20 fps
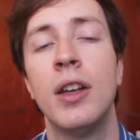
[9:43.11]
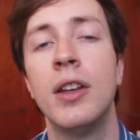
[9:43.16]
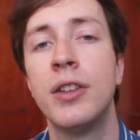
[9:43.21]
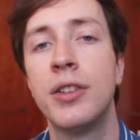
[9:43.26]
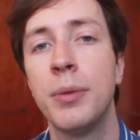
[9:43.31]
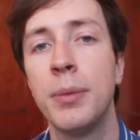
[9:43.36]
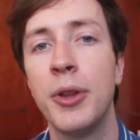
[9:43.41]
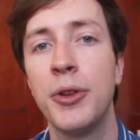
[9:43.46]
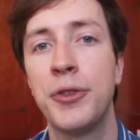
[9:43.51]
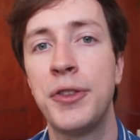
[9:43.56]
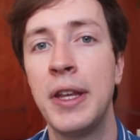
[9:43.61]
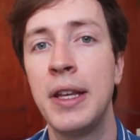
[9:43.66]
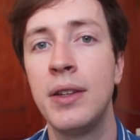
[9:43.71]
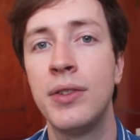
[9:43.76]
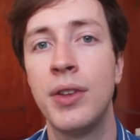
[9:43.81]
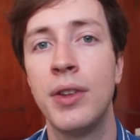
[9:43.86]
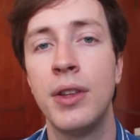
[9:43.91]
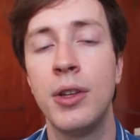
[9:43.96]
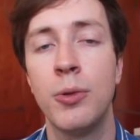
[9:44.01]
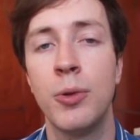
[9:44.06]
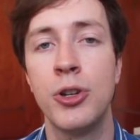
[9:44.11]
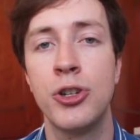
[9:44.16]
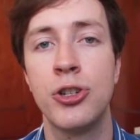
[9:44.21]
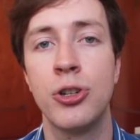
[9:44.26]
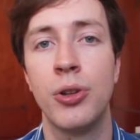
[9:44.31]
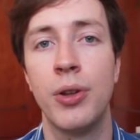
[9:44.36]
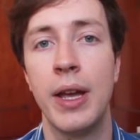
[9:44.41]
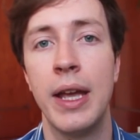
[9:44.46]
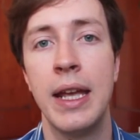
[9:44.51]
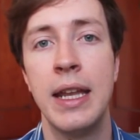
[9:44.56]
Some of those things in the
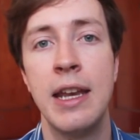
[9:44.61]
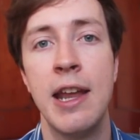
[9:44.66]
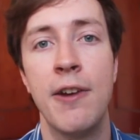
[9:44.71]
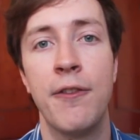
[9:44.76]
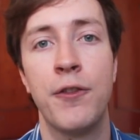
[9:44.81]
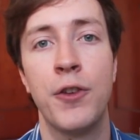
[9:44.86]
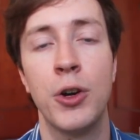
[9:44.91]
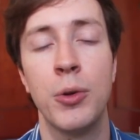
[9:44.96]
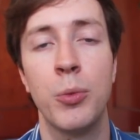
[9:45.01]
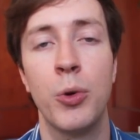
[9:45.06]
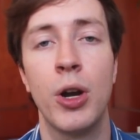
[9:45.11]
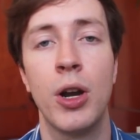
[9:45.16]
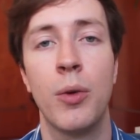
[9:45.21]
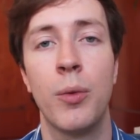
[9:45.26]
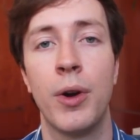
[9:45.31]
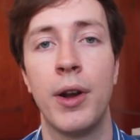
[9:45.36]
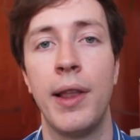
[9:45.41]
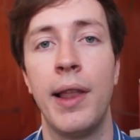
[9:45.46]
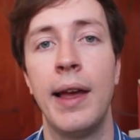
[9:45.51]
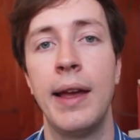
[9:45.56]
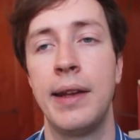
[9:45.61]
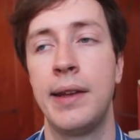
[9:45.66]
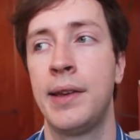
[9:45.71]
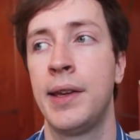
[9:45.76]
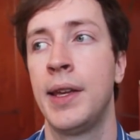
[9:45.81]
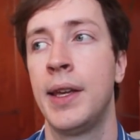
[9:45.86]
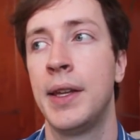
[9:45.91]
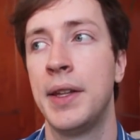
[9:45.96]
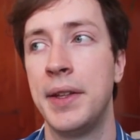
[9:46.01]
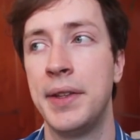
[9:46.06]
original ANET firmware were like,
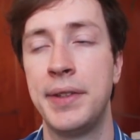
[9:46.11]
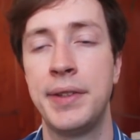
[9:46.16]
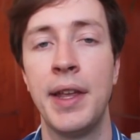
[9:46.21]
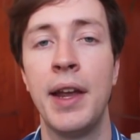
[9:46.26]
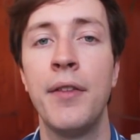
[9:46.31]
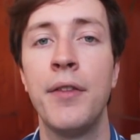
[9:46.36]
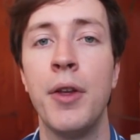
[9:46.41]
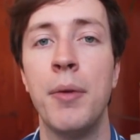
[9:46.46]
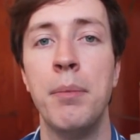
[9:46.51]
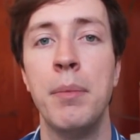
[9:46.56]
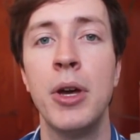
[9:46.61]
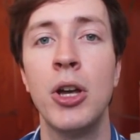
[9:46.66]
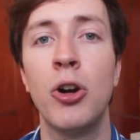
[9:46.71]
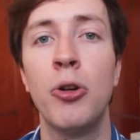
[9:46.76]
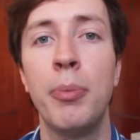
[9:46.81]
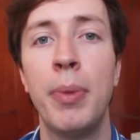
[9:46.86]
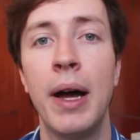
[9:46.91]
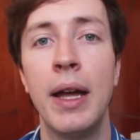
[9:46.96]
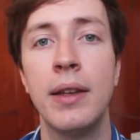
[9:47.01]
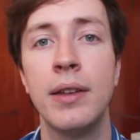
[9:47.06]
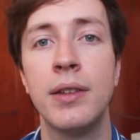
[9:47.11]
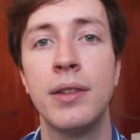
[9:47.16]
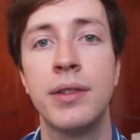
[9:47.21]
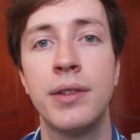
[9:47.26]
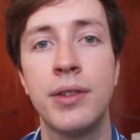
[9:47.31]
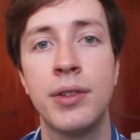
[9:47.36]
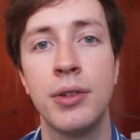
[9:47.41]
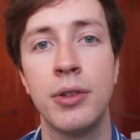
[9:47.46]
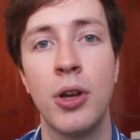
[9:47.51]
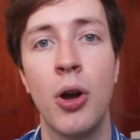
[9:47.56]
instead of the middle button
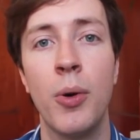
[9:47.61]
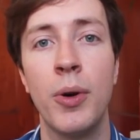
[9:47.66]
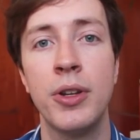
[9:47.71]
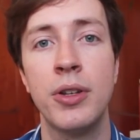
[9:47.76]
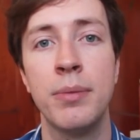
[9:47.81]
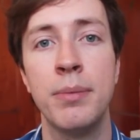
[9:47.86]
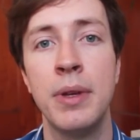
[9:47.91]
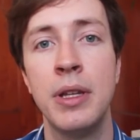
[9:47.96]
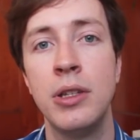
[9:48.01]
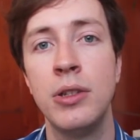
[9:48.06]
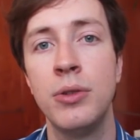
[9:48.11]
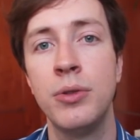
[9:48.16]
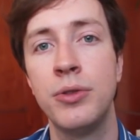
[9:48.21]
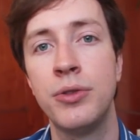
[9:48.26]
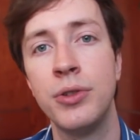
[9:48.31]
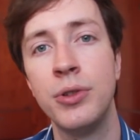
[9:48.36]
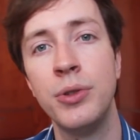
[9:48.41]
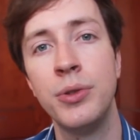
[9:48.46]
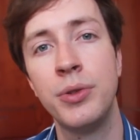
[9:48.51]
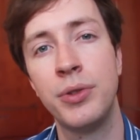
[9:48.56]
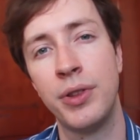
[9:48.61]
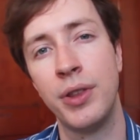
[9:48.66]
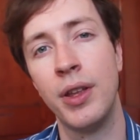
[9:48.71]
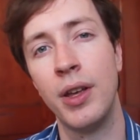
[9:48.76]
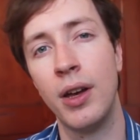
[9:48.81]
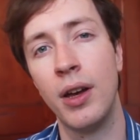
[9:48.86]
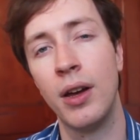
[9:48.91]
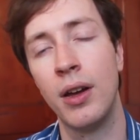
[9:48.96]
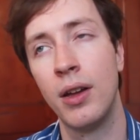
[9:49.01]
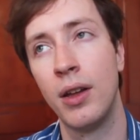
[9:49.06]
to go into menus, you use
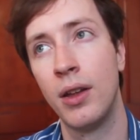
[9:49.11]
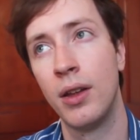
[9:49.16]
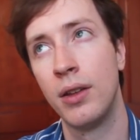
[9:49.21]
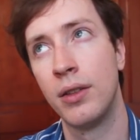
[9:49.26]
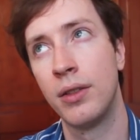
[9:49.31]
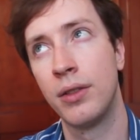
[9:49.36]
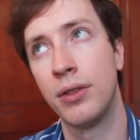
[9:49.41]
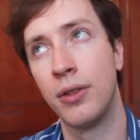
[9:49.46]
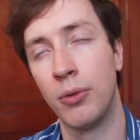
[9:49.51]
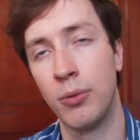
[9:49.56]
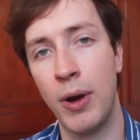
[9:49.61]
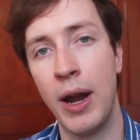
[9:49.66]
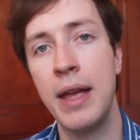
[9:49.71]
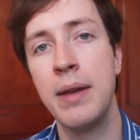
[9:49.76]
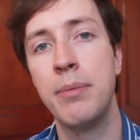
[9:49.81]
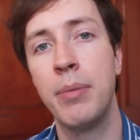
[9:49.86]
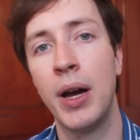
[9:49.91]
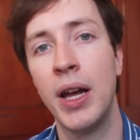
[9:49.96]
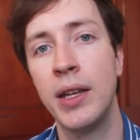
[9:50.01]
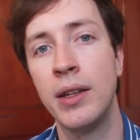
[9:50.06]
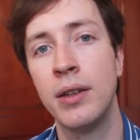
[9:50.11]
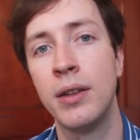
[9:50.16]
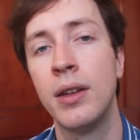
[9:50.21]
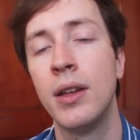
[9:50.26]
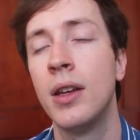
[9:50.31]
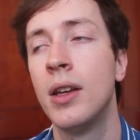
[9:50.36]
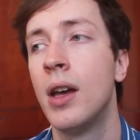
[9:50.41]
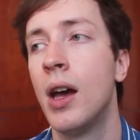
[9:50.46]
the, the right button.